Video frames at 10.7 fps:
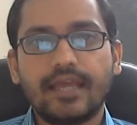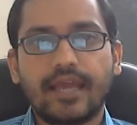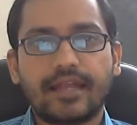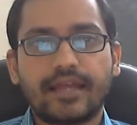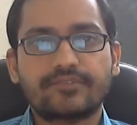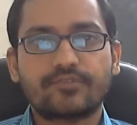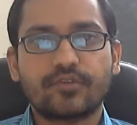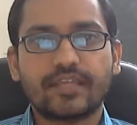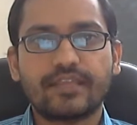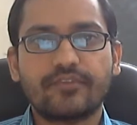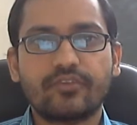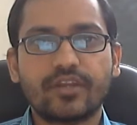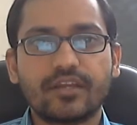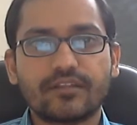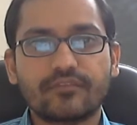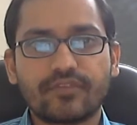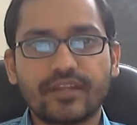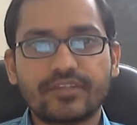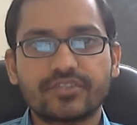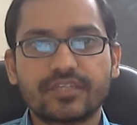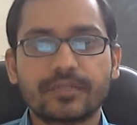and actually the real
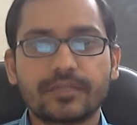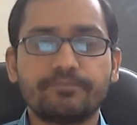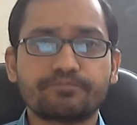inflation,